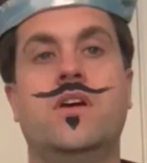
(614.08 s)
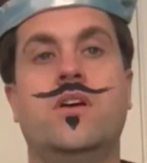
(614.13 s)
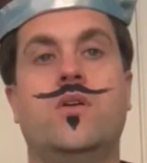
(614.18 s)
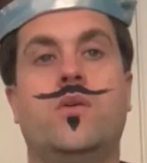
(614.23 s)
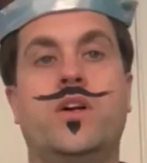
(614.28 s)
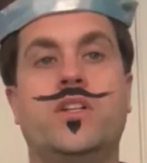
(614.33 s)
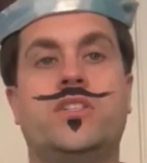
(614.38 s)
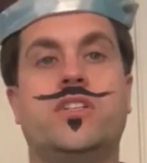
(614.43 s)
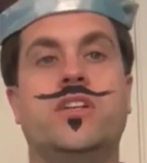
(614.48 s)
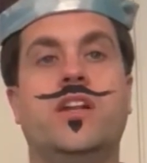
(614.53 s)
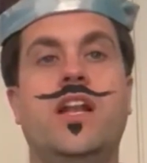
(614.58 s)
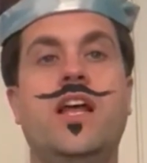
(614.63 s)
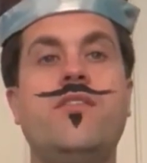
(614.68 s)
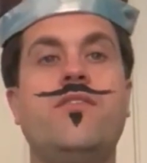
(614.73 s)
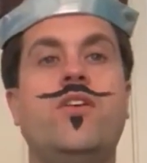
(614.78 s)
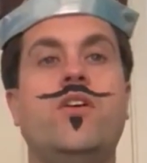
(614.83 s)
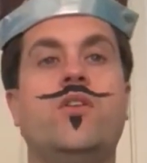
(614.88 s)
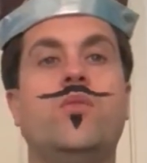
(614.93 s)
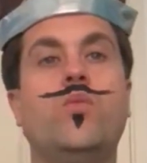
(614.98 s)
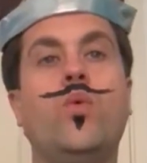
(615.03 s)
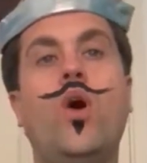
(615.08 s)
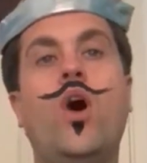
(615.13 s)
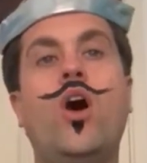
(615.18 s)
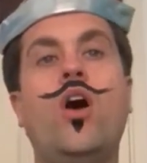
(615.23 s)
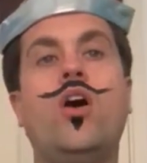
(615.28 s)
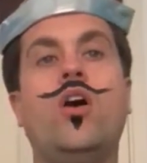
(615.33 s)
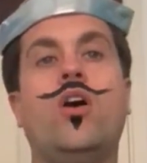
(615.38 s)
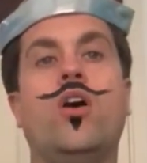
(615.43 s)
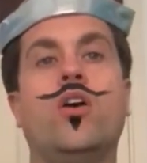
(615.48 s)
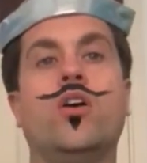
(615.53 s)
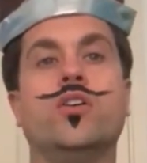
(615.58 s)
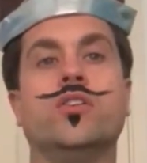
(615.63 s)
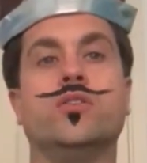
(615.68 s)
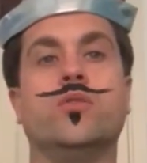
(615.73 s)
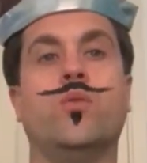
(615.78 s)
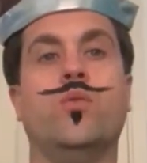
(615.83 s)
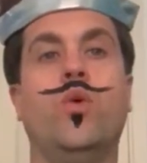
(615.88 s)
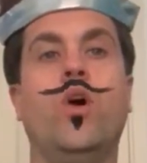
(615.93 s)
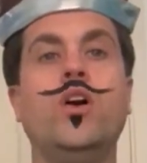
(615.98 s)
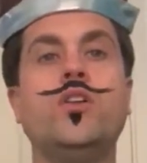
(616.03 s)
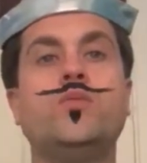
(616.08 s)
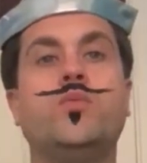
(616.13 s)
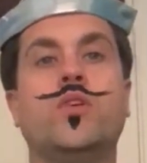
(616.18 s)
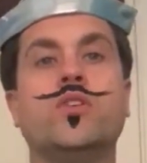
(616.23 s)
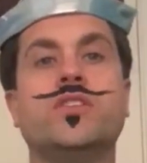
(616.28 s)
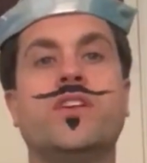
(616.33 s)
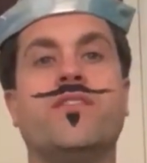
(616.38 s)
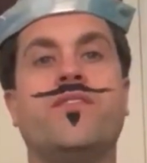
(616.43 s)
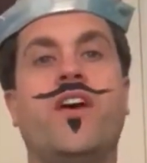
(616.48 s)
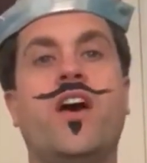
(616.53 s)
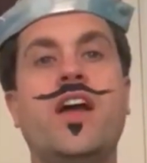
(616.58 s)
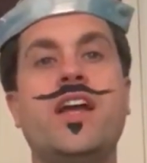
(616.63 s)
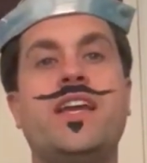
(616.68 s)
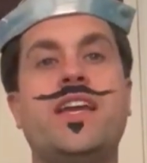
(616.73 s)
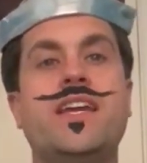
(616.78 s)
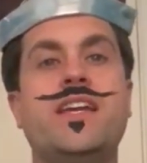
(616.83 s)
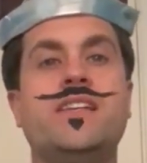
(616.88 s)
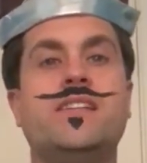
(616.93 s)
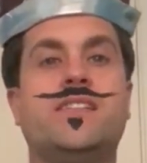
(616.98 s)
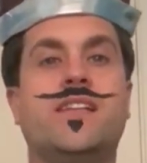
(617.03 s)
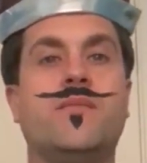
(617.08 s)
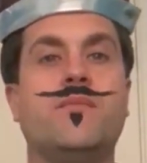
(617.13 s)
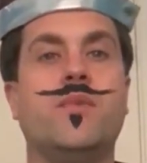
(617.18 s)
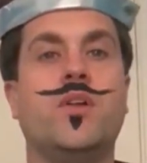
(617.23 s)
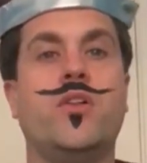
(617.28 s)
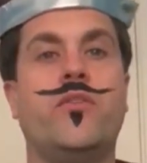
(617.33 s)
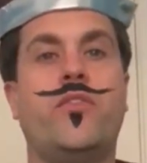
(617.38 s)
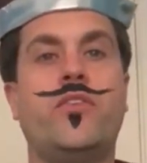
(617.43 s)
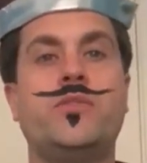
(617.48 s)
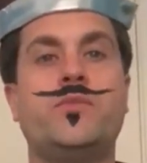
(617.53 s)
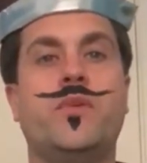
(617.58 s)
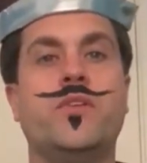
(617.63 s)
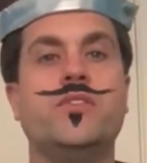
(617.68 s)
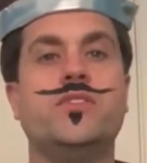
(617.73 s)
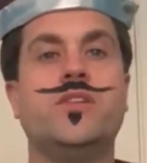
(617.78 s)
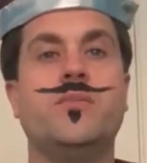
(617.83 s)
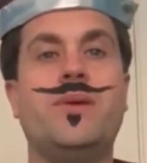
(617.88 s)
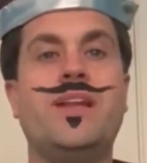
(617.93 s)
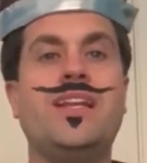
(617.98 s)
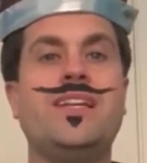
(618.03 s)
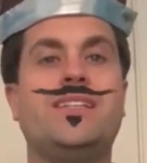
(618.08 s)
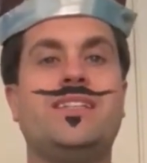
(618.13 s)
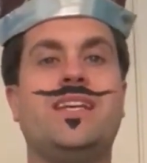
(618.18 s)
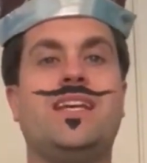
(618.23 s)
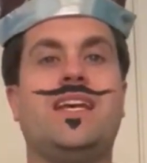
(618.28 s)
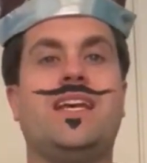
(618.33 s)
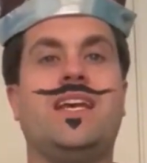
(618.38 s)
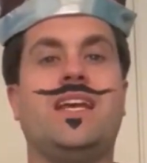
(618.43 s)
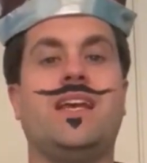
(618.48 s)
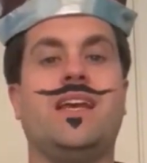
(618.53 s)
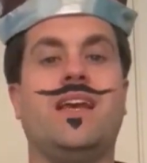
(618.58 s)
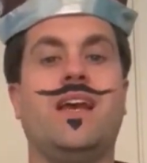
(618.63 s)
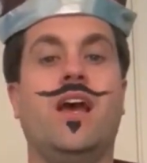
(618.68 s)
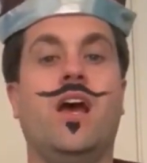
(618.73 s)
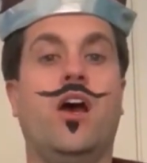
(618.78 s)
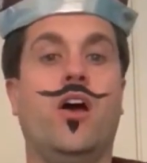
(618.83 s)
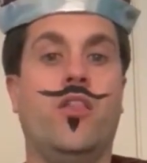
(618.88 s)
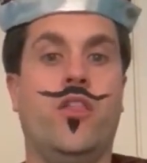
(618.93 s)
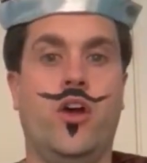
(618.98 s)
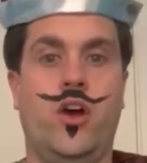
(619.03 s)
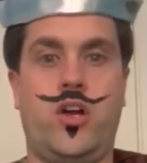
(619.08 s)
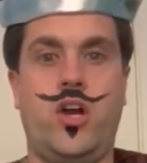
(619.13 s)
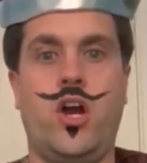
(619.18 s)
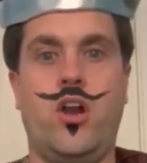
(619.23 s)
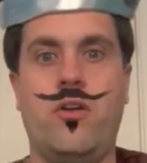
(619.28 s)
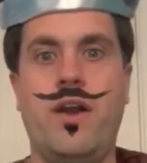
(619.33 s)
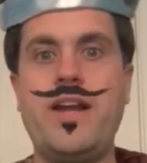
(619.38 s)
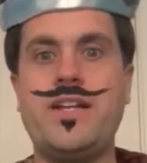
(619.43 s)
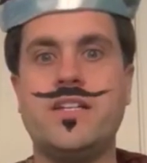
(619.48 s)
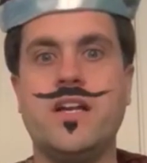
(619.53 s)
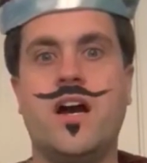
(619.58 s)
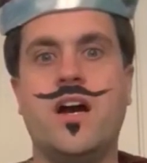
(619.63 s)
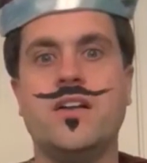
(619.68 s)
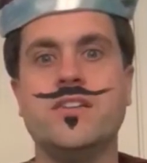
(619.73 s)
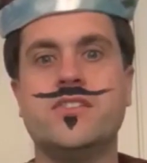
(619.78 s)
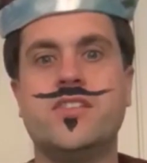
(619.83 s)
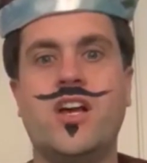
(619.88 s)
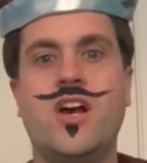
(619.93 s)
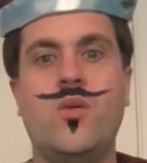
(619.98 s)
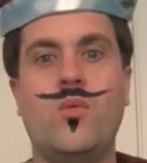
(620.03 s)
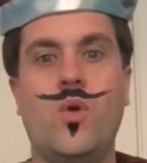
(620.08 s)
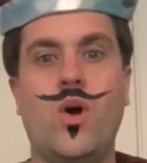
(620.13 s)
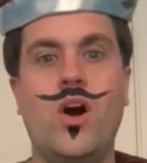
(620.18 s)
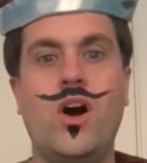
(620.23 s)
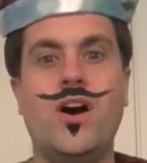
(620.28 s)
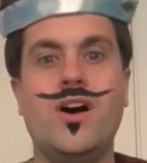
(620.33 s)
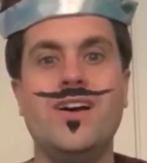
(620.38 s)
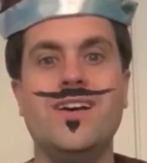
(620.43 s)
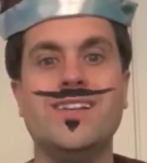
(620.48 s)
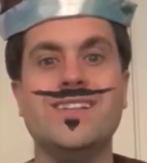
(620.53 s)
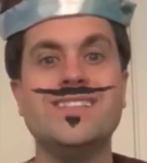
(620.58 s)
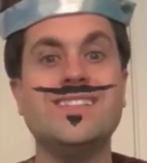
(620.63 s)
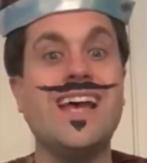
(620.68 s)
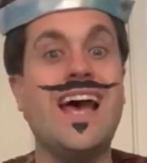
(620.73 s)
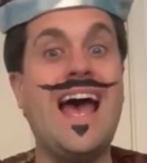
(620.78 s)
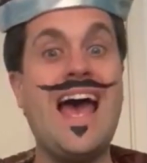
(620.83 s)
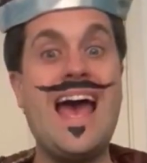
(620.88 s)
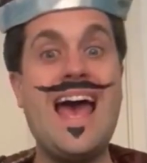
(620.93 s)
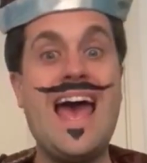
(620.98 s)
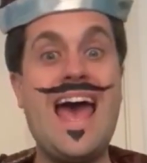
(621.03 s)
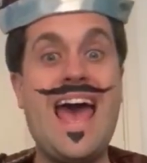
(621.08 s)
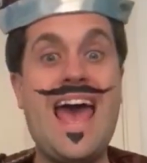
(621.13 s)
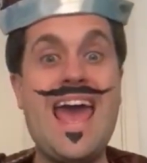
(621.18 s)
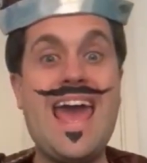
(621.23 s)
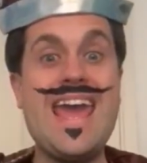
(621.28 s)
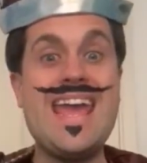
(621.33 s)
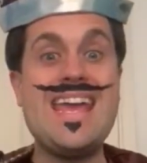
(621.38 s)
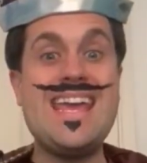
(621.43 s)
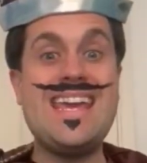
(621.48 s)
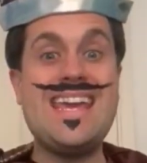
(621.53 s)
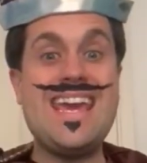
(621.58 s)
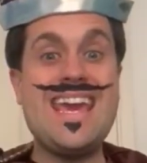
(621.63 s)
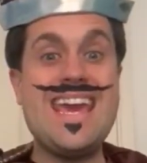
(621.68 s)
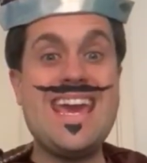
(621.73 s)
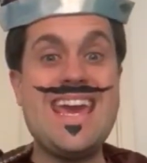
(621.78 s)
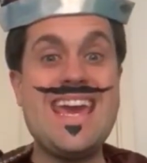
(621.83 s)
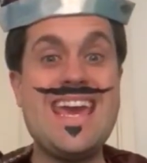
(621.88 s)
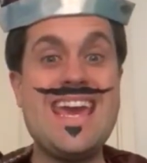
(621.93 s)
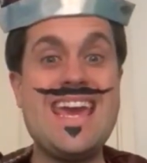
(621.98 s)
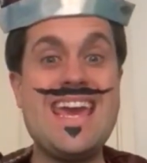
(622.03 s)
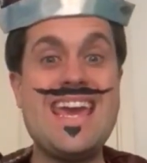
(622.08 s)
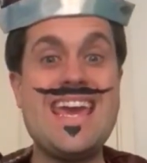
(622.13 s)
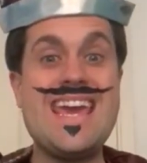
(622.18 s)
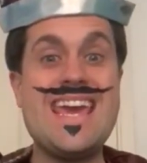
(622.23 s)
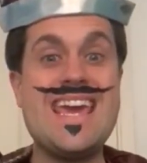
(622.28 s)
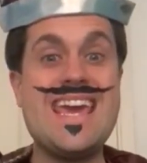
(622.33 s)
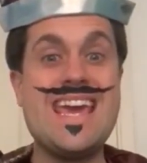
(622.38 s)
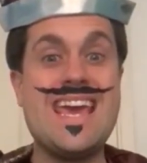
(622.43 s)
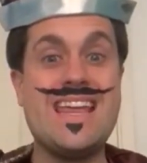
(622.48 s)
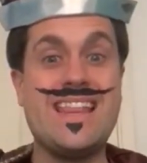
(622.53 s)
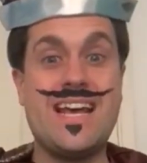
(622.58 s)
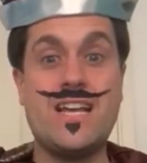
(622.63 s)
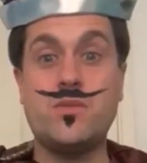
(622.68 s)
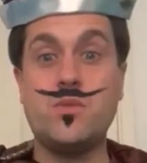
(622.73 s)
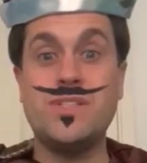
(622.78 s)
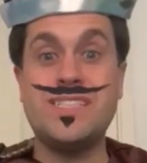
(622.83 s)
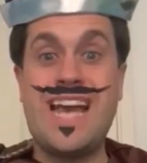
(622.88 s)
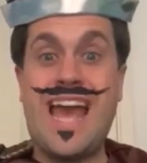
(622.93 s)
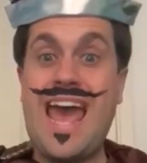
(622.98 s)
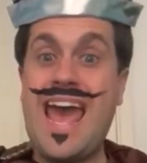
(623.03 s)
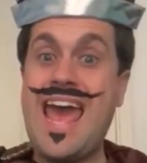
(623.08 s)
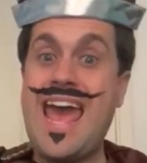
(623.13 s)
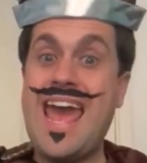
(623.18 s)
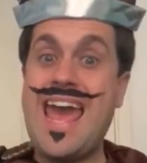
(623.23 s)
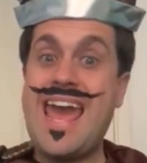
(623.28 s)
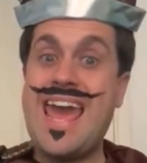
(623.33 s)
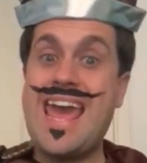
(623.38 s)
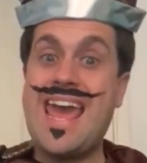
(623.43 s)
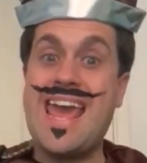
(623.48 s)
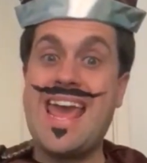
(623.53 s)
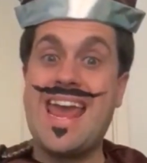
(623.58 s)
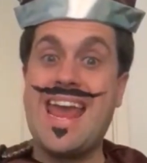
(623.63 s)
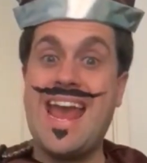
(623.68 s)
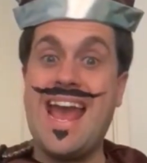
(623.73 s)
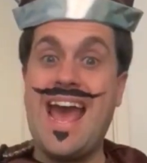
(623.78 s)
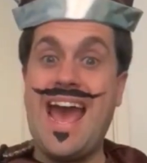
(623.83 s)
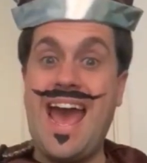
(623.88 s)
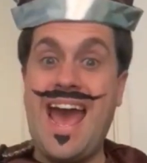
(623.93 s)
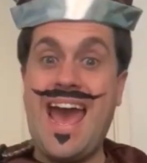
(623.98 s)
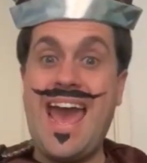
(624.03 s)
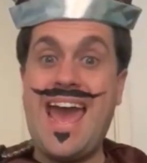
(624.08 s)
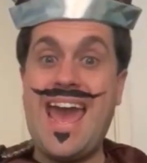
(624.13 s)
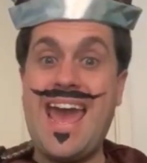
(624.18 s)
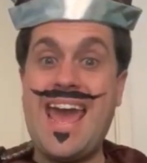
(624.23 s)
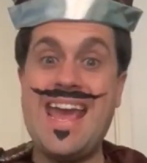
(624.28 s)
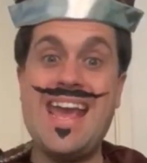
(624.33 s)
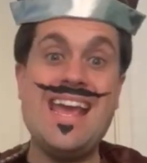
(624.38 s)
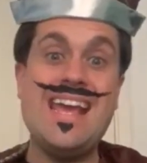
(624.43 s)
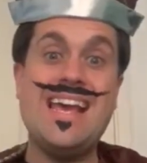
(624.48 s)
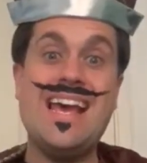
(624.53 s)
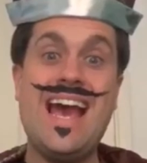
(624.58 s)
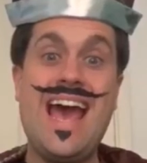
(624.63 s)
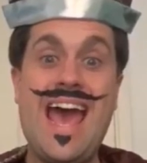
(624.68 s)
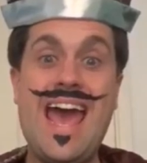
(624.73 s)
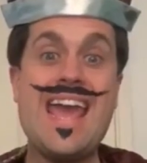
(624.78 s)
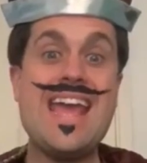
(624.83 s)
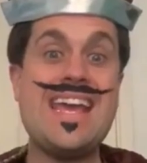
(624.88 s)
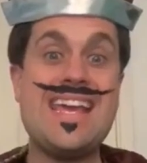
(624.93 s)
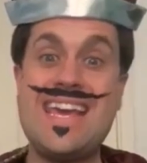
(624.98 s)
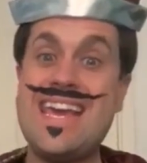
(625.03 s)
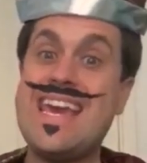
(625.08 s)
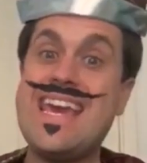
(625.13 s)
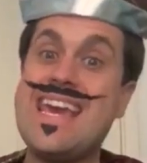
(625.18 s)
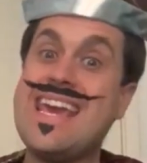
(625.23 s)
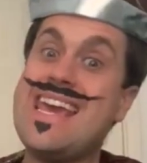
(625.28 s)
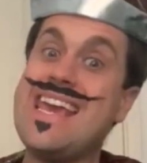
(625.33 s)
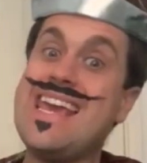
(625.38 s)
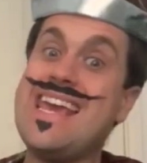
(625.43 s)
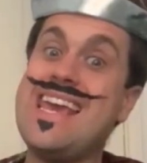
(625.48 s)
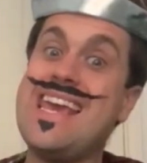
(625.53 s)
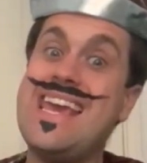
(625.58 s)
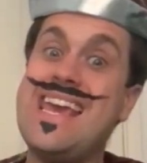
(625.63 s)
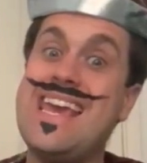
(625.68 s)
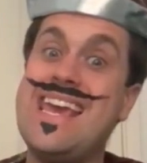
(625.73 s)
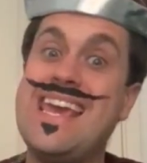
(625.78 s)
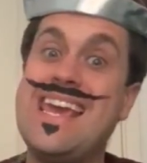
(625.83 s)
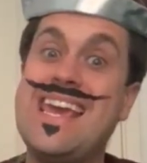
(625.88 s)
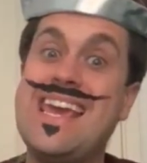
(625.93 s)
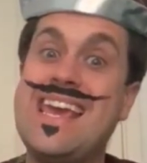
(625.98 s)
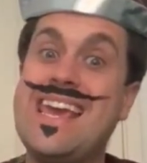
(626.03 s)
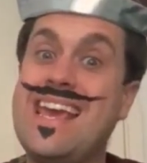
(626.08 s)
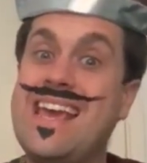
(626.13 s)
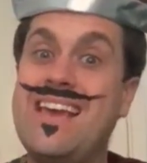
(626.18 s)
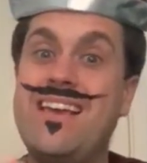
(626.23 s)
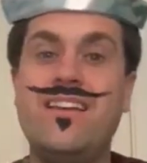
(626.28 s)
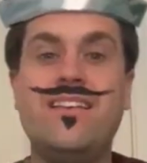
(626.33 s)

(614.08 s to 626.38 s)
Question 11 was, what was a Viking symbol of responsibility? The correct answer was a key. That was A key.